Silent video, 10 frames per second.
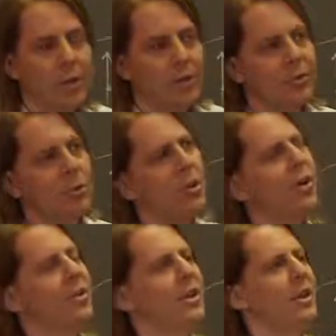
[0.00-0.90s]
So
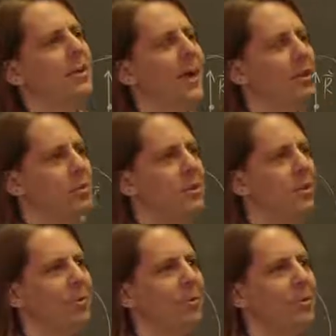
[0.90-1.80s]
all the kinematics we did,
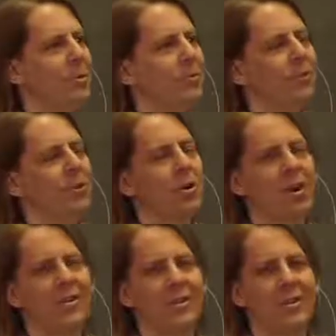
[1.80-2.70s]
remember, they were for
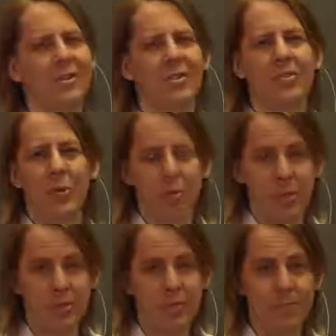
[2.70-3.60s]
constant
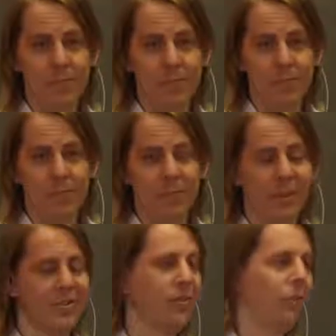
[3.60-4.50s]
acceleration,
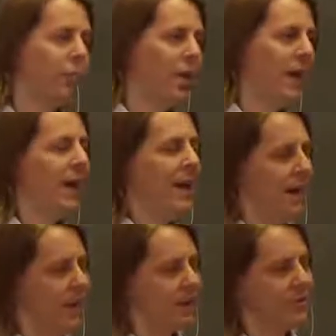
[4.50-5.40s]
right? So
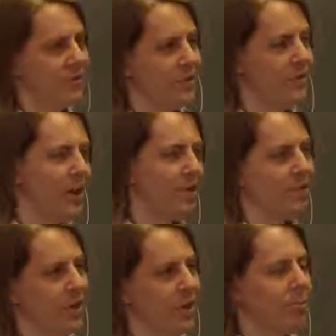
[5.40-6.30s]
x is x
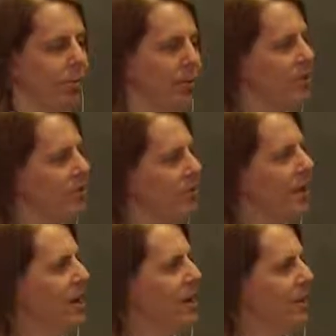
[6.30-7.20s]
naught plus
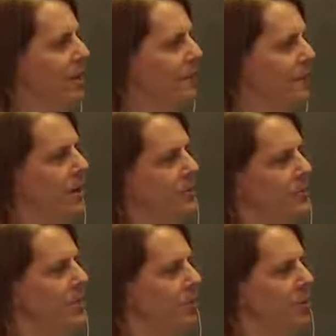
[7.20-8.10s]
v naught
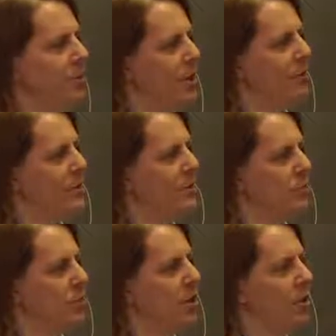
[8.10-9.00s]
t plus 1/2 at
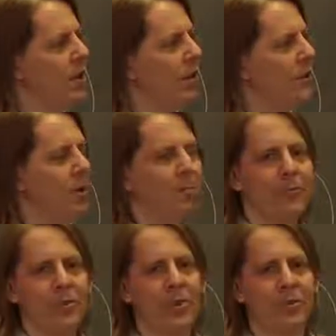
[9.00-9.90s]
squared. That applied
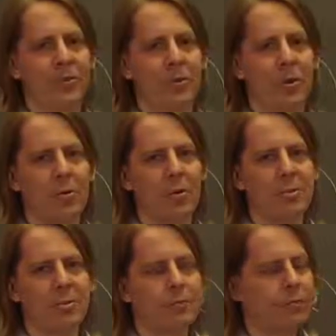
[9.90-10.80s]
for constant acceleration.